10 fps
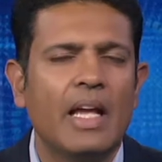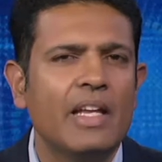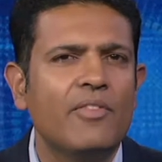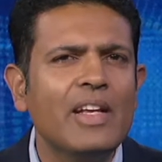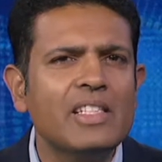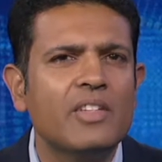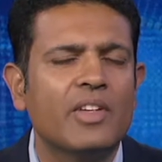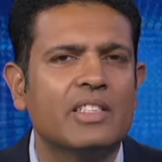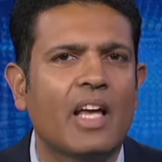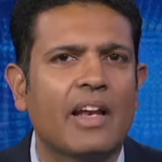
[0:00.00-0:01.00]
Invasive
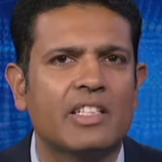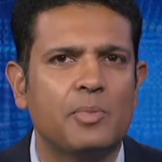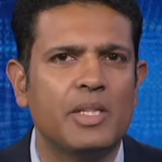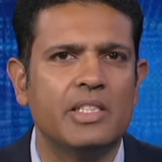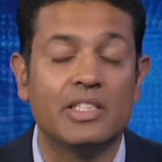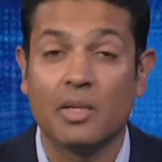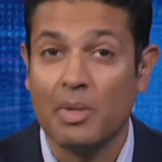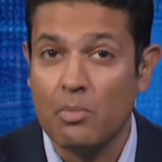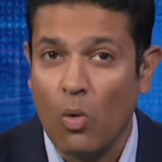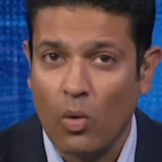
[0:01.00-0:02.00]
exotic species can
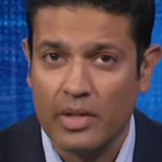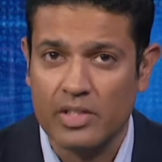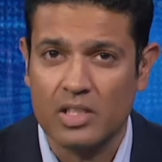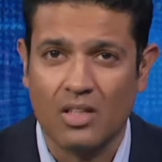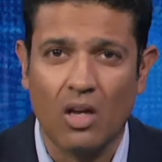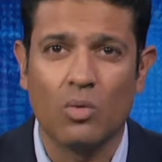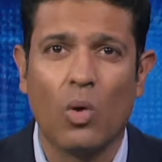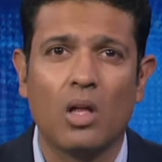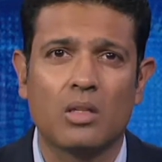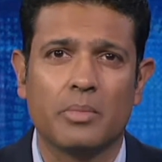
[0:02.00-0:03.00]
be more than just
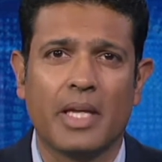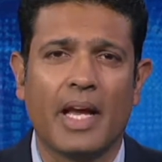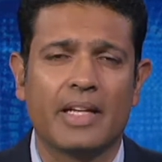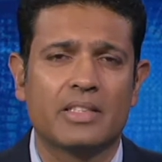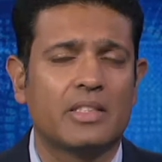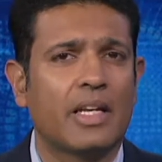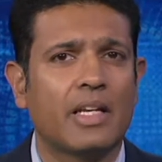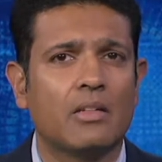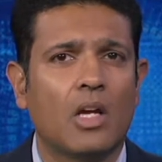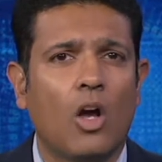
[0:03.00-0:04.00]
unwelcome guests. They
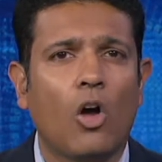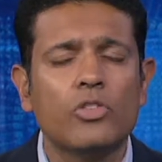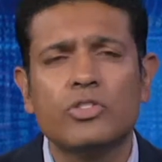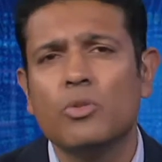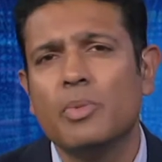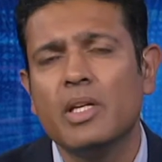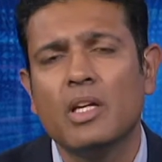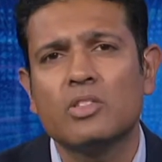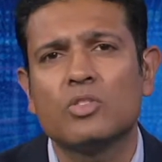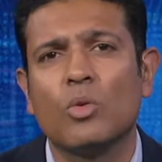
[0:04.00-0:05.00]
can also be
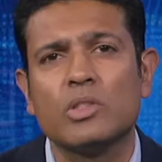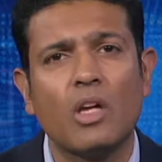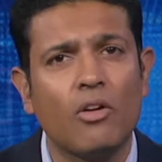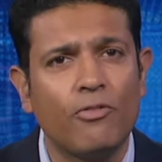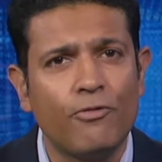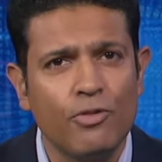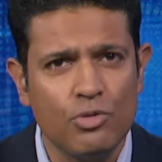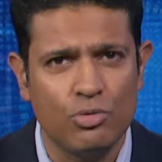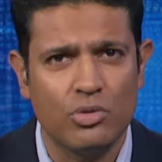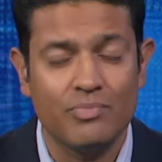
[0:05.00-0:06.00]
a source of
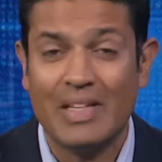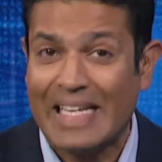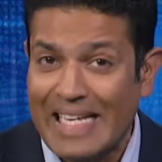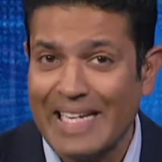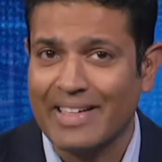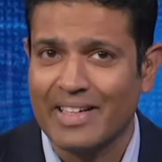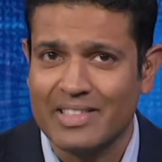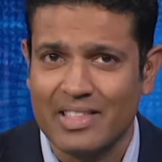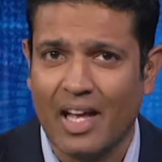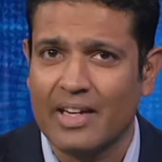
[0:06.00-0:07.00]
food. Eating
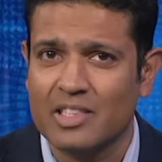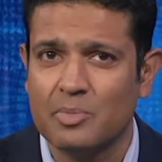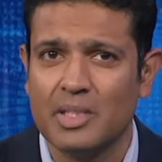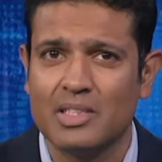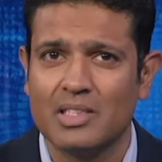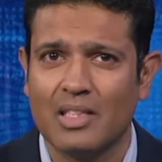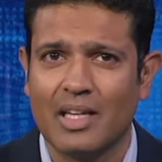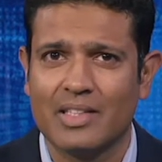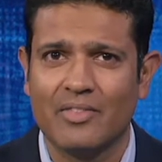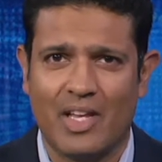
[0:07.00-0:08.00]
exotic species
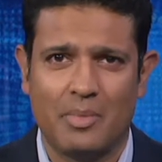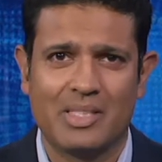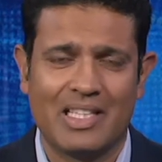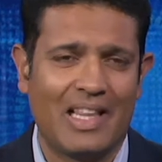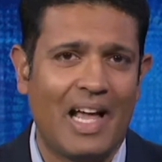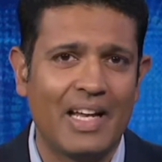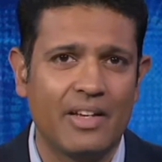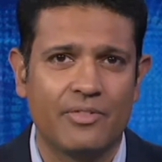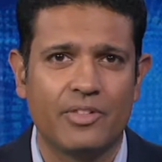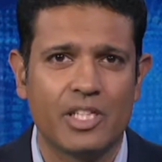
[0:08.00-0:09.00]
like the venomous
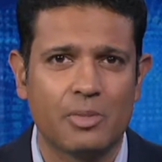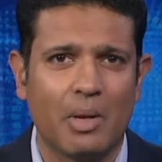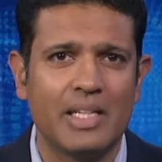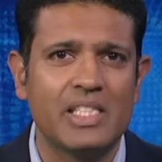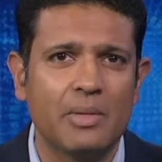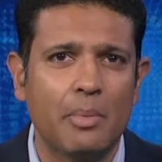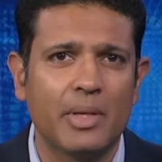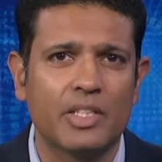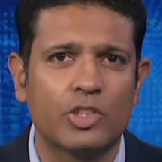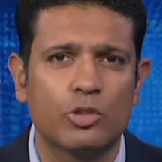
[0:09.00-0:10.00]
lionfish might seem a
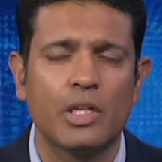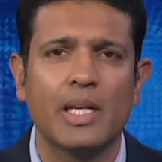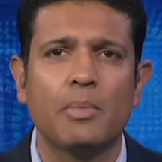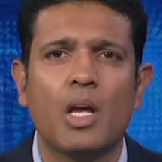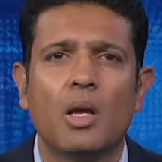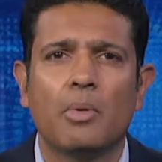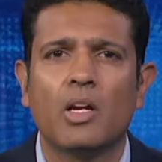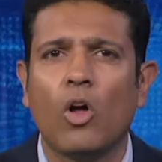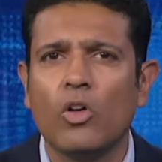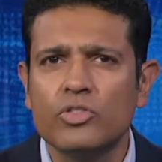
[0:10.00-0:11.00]
bit extreme, but
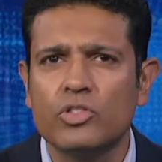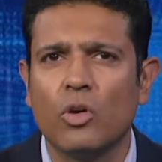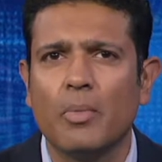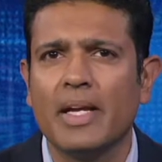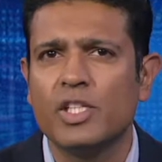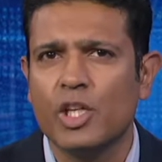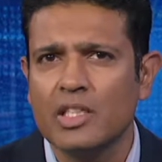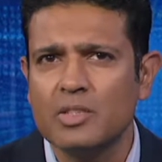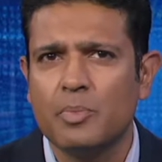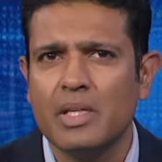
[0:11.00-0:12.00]
it also may
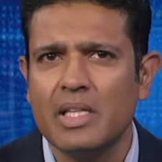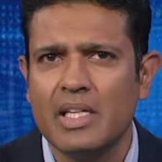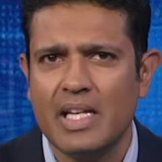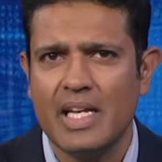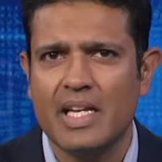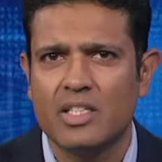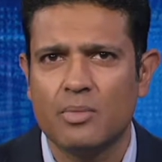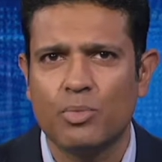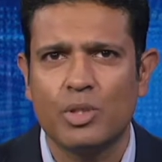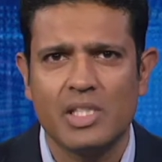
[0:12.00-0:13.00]
just be the key to
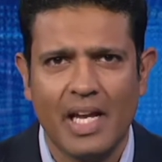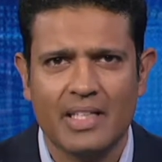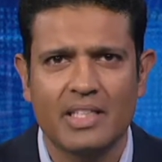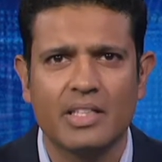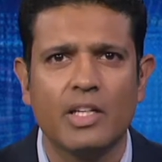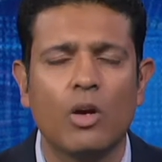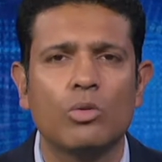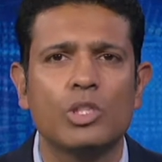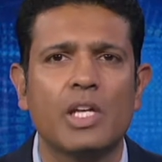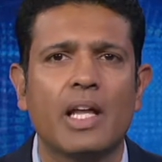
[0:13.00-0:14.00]
protecting the
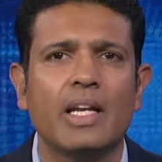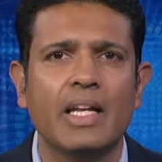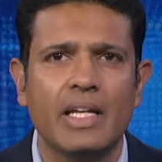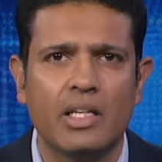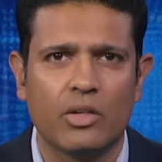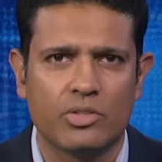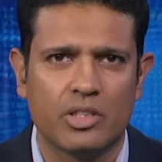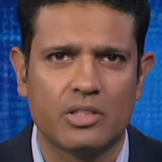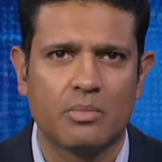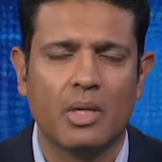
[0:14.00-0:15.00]
oceanic
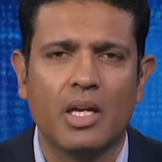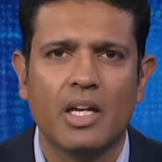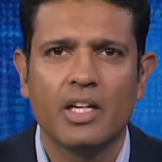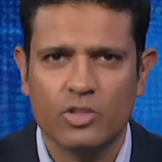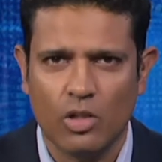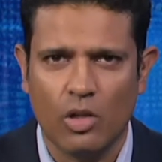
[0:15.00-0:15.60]
ecosystem. Here's a